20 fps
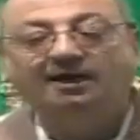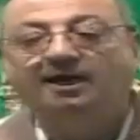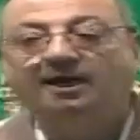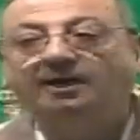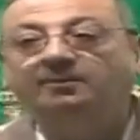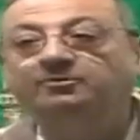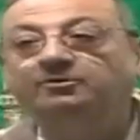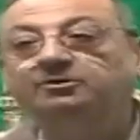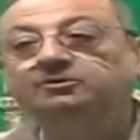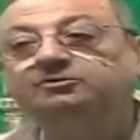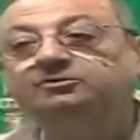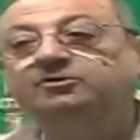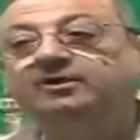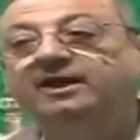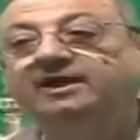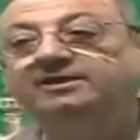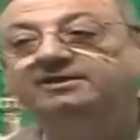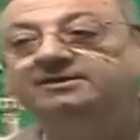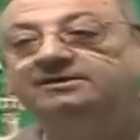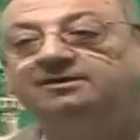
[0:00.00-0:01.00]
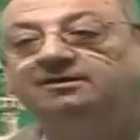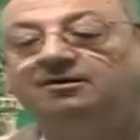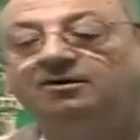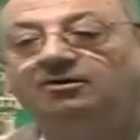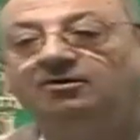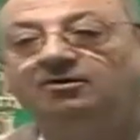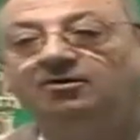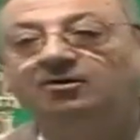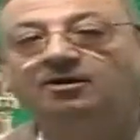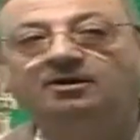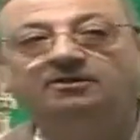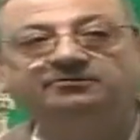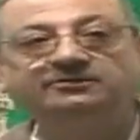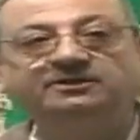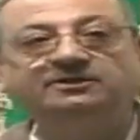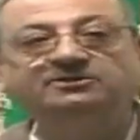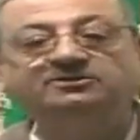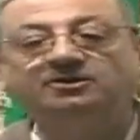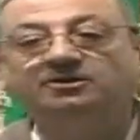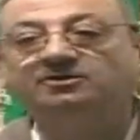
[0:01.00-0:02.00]
I'm going to write a lot of
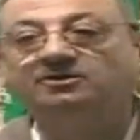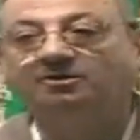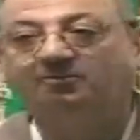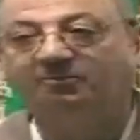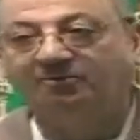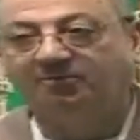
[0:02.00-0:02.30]
things on the